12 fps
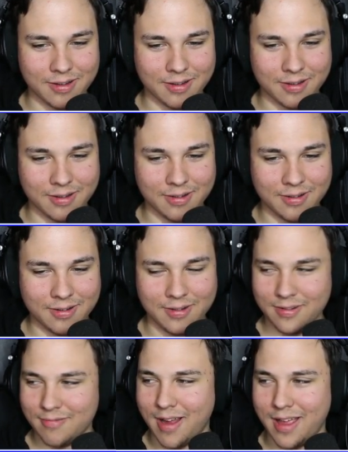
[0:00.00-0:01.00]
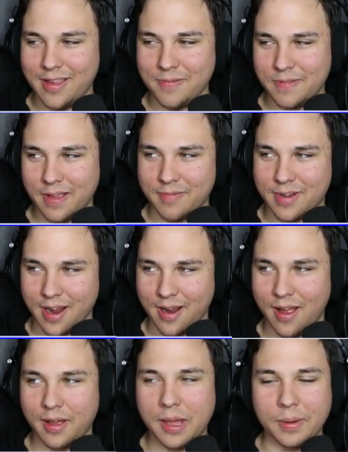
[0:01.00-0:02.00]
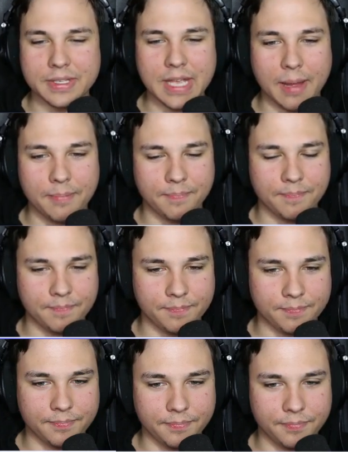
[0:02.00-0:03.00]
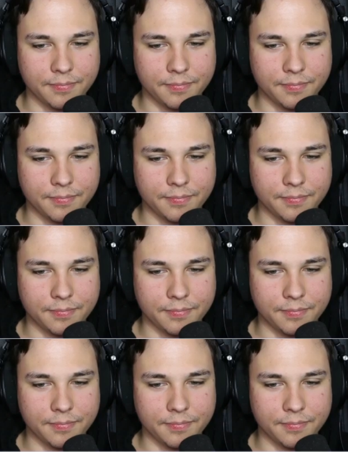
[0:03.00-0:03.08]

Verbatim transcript: Right here. Right here from Town. Hey, oh, what's yeah, up? Yeah.